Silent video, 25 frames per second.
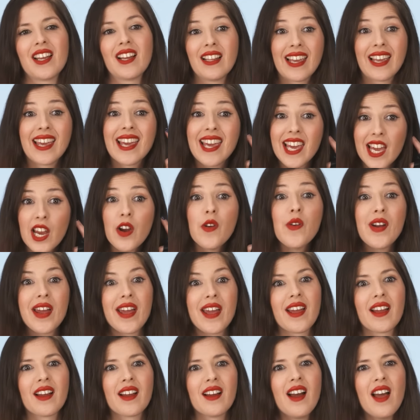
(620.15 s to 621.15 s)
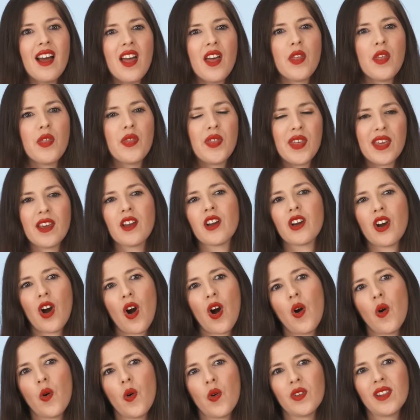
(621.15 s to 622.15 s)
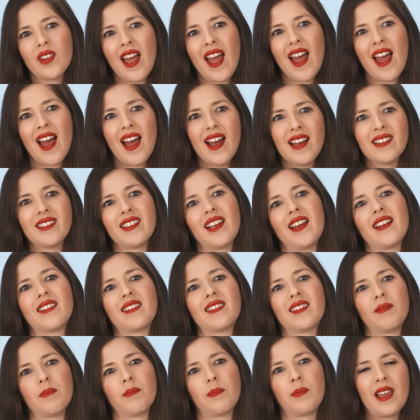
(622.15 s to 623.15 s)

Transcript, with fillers: hearing the code as it's